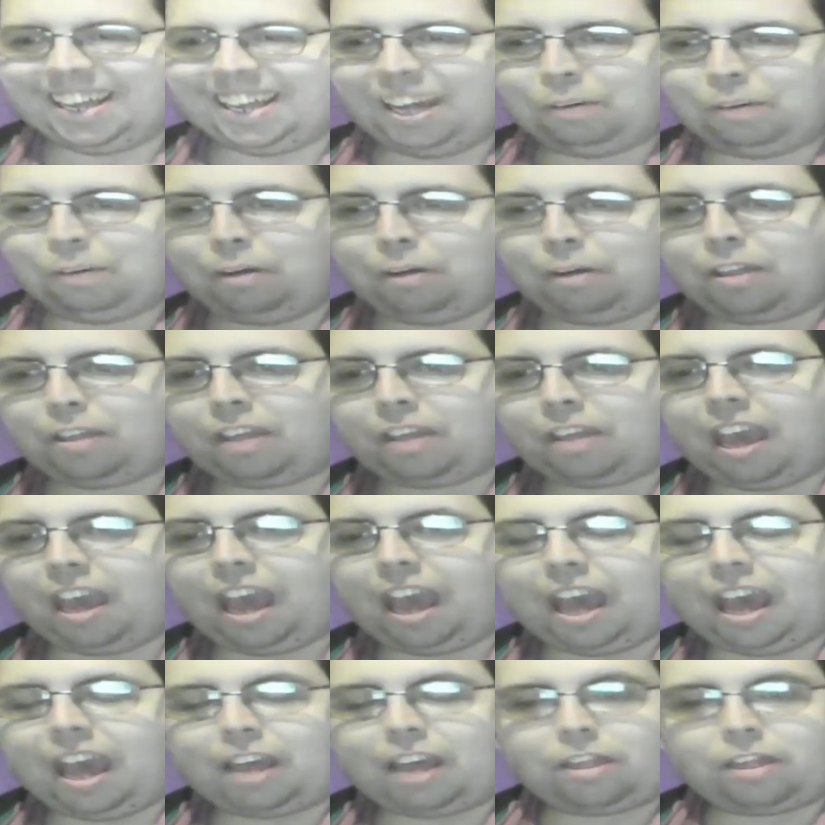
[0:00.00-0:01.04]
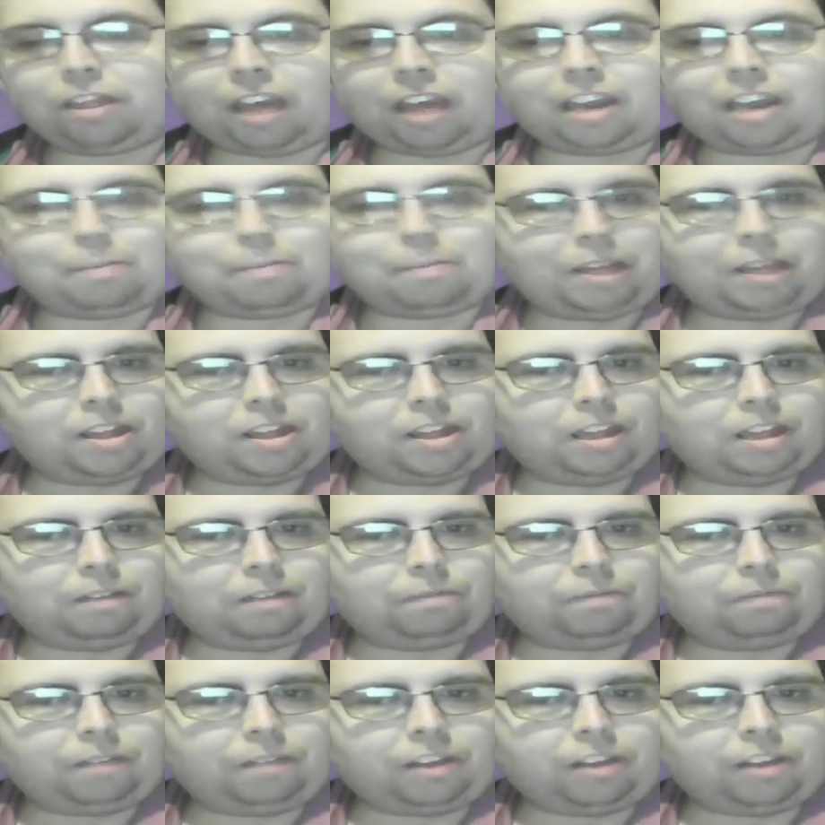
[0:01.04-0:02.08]
With their eighth animated
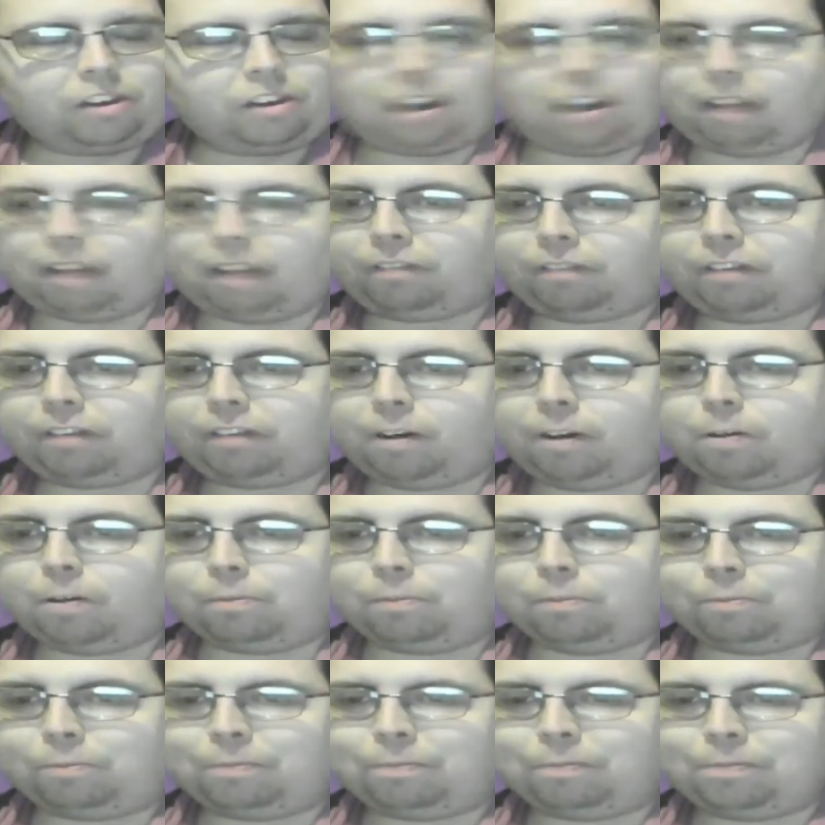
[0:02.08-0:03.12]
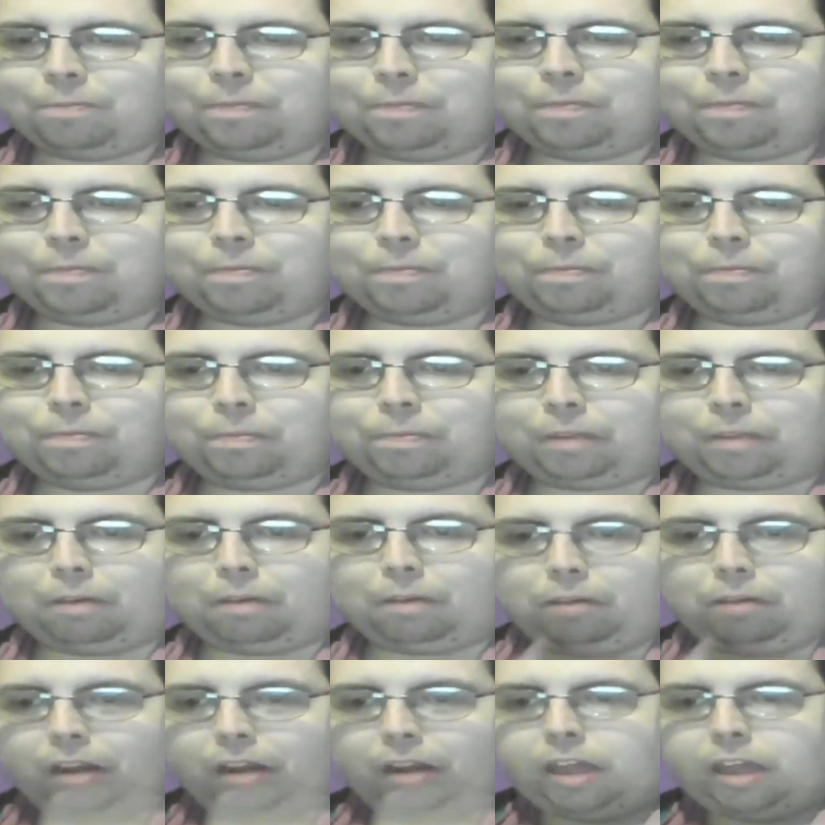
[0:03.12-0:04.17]
feature length film.
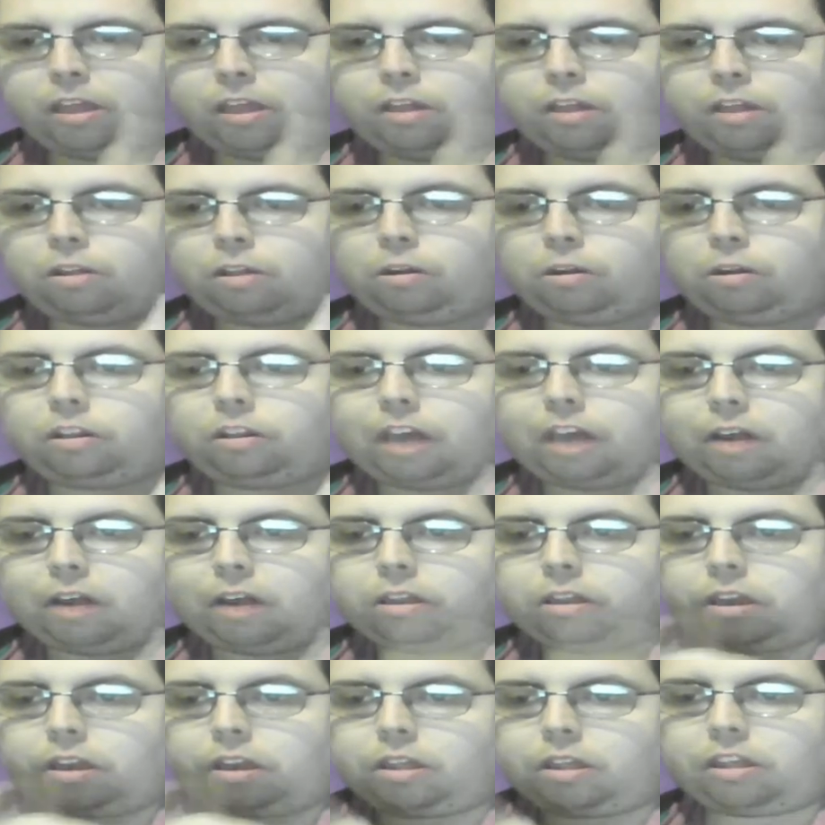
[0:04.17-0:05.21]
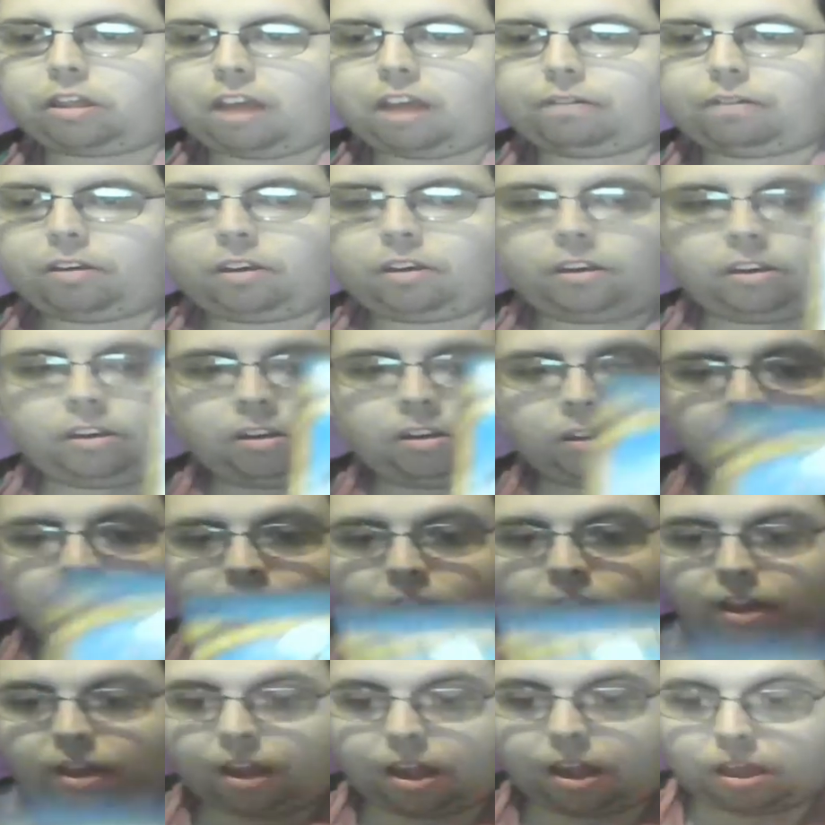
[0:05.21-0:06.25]
Released in 2007,
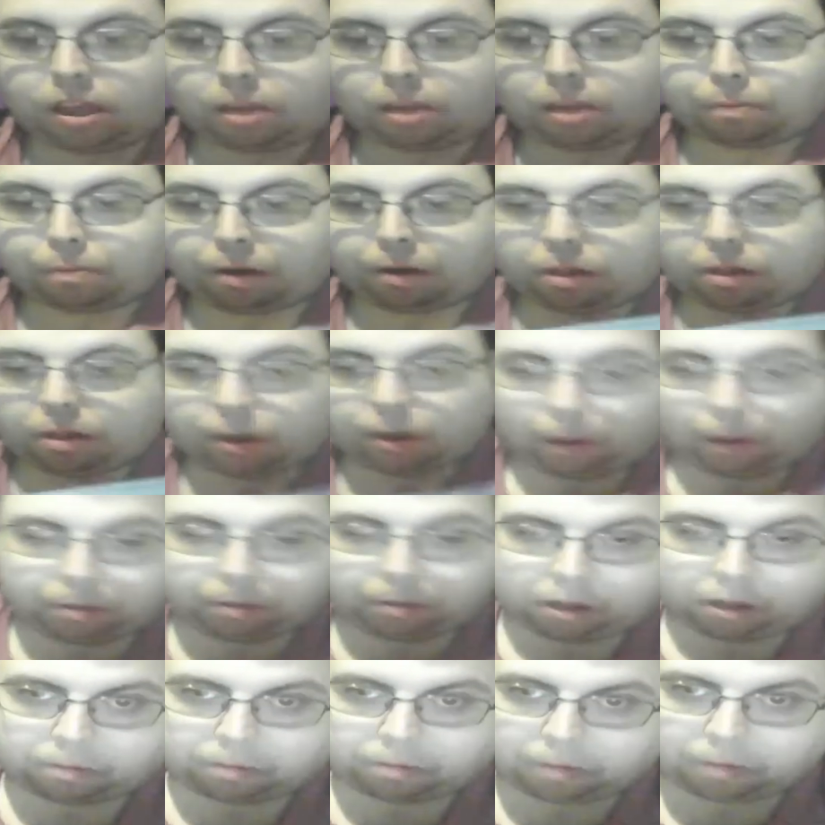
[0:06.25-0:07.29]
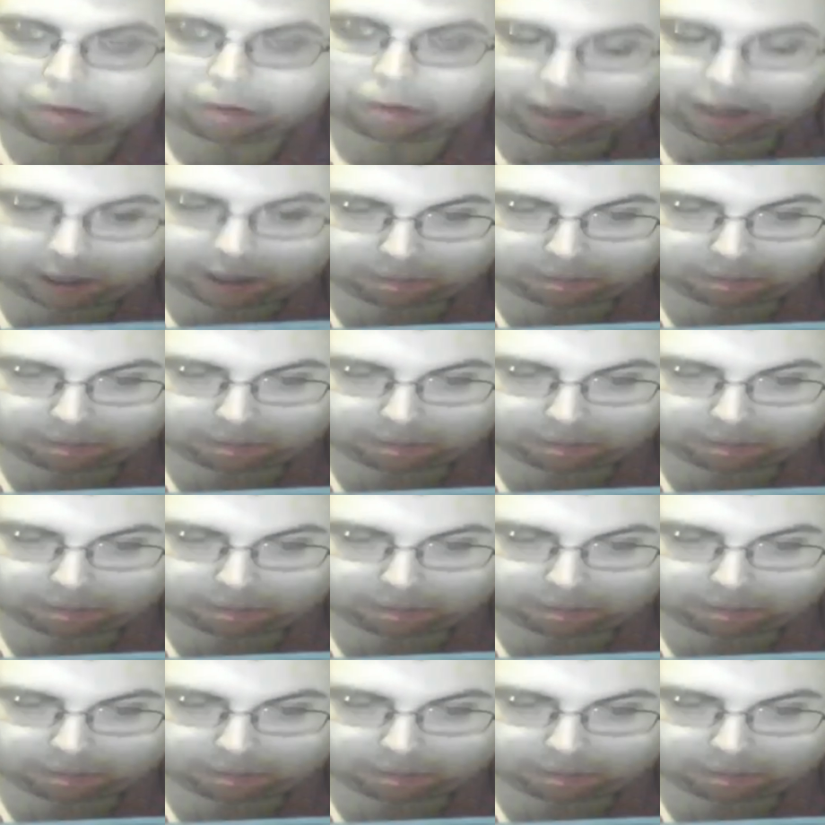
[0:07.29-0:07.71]
Here's a brief synopsis for you.